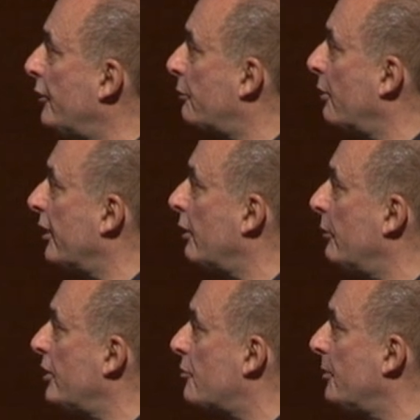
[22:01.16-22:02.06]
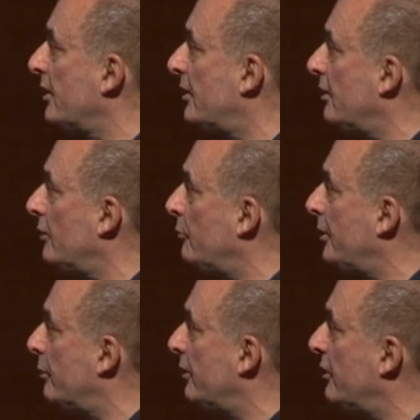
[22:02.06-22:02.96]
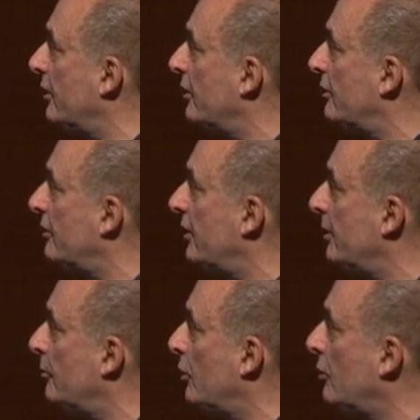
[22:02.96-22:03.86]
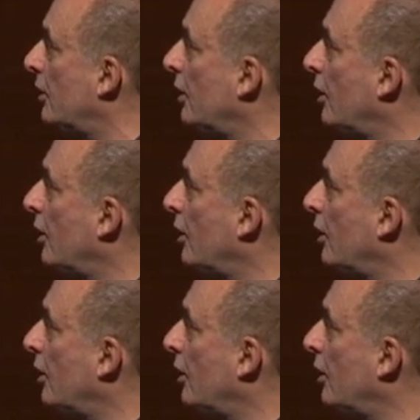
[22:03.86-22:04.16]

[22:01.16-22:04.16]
strong enrichment in ubiquitinated NEMO,